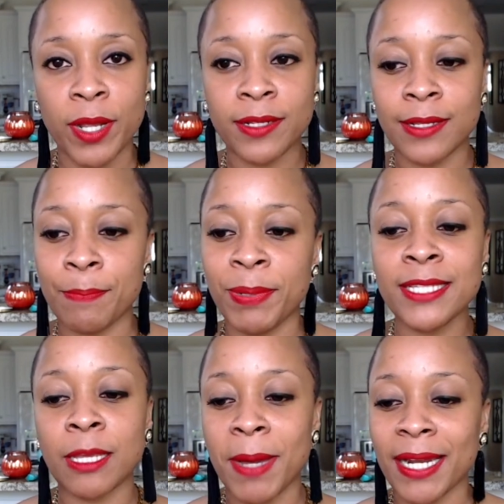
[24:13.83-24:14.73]
and
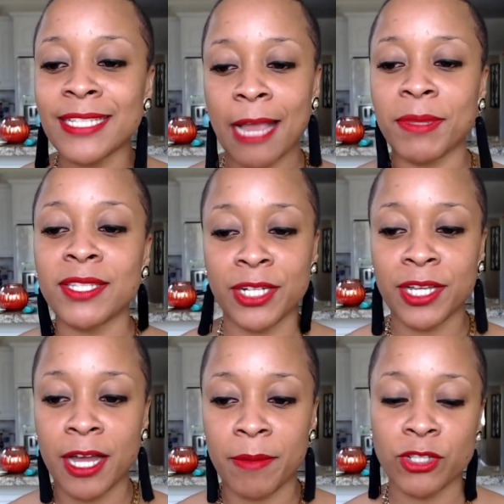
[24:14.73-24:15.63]
please somebody type this in the
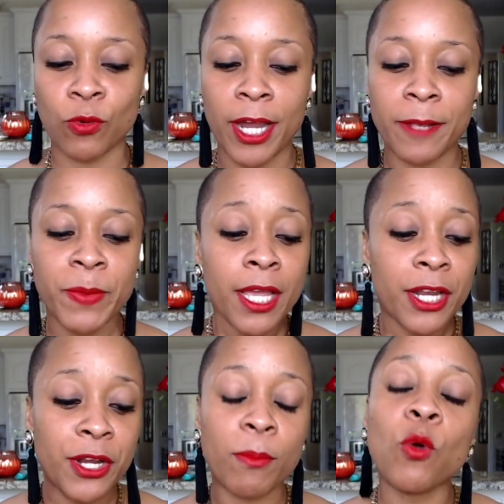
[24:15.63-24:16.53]
comments, right?
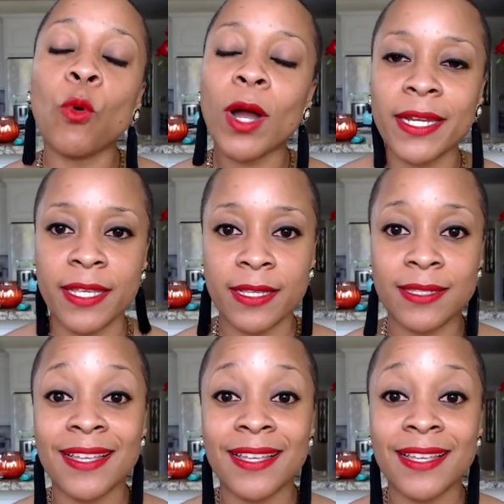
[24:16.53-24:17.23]
Number one is